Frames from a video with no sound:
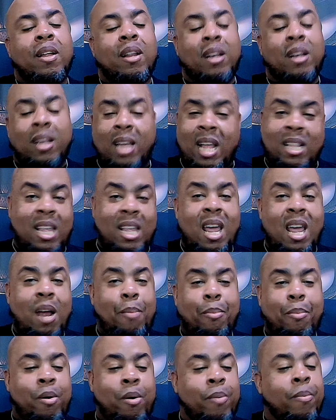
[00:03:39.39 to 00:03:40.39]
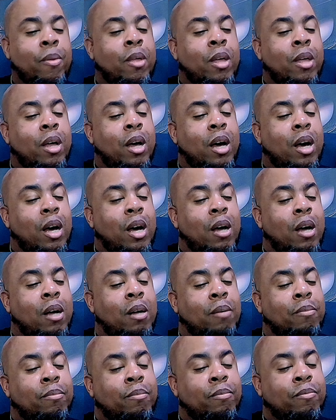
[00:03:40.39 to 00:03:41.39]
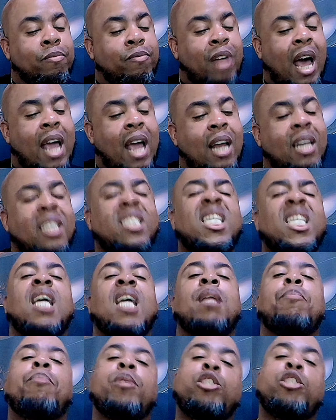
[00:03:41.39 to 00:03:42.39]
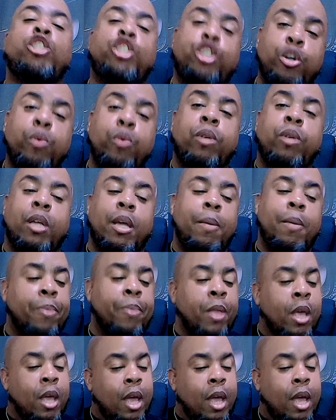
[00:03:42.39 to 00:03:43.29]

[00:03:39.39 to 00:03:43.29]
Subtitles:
They got the amber, violet, and patchouli.